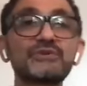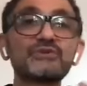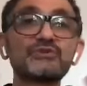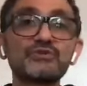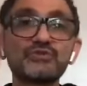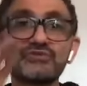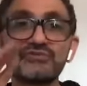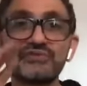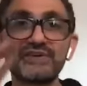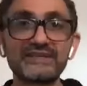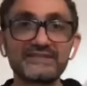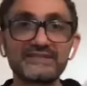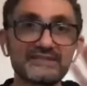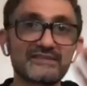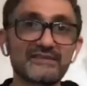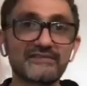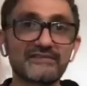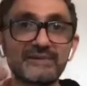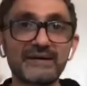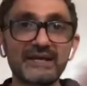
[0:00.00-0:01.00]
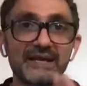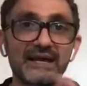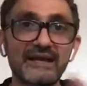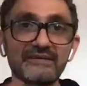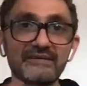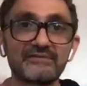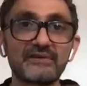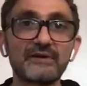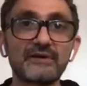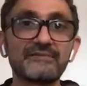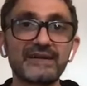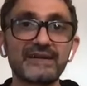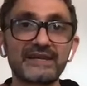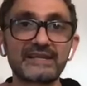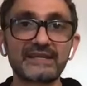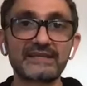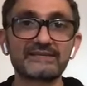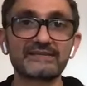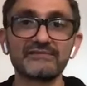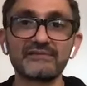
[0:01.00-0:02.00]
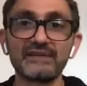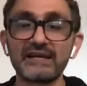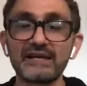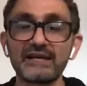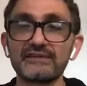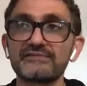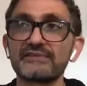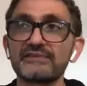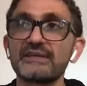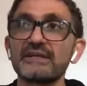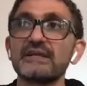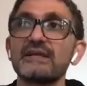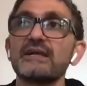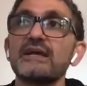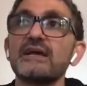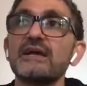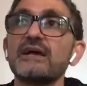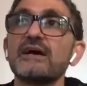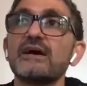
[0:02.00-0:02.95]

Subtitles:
in between two phases of my life, of my creative life.